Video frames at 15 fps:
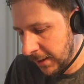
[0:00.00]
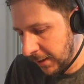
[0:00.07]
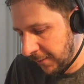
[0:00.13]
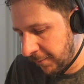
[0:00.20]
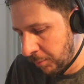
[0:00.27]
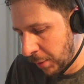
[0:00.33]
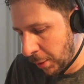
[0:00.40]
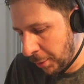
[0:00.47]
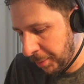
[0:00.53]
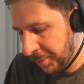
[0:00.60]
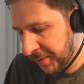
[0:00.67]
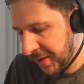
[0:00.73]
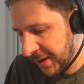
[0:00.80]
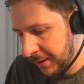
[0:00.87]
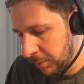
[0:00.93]
If both
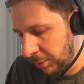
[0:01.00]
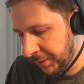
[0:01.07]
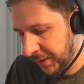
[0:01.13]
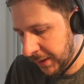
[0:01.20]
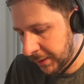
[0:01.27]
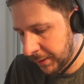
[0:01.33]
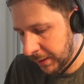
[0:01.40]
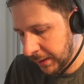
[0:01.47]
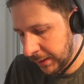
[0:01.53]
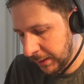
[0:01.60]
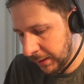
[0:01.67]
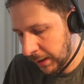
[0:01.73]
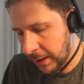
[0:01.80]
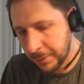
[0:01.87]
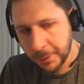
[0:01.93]
tables are
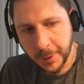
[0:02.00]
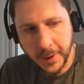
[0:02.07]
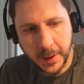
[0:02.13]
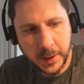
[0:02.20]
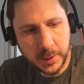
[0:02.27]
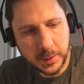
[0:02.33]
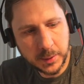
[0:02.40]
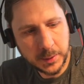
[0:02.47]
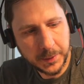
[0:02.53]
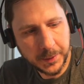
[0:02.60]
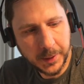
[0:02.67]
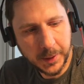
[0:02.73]
out there,